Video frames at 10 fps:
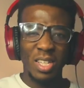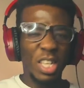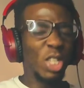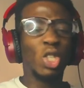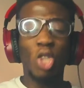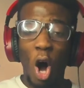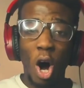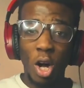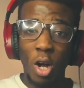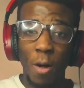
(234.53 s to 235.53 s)
This
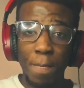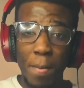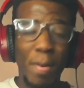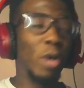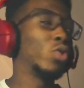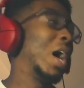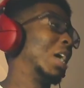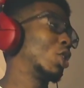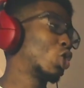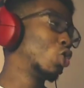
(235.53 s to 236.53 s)
song might as well
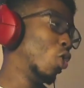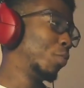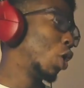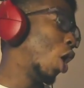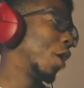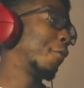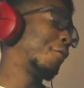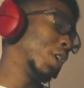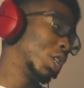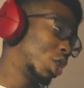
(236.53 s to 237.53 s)
have Snoop Dogg
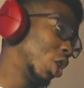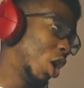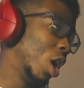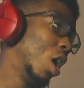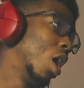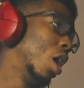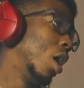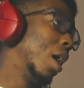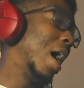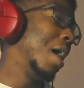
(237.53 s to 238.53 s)
feature.
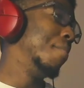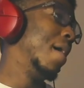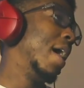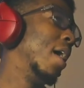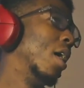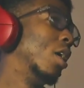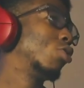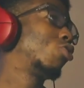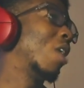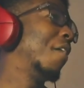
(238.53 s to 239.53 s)
Hey man,
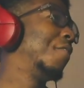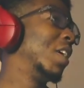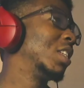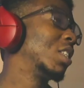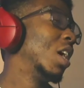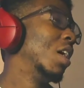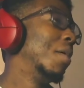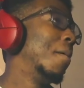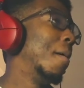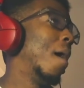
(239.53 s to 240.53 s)
Travis,
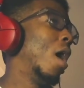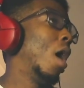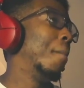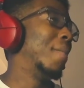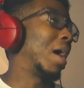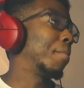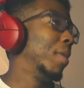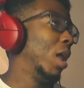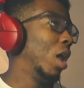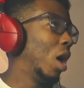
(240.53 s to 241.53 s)
Mac
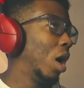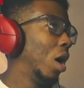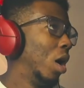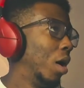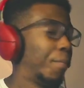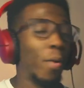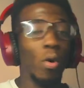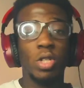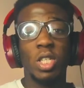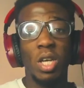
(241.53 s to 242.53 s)
Miller,
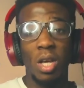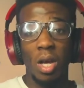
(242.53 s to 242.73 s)
Broski.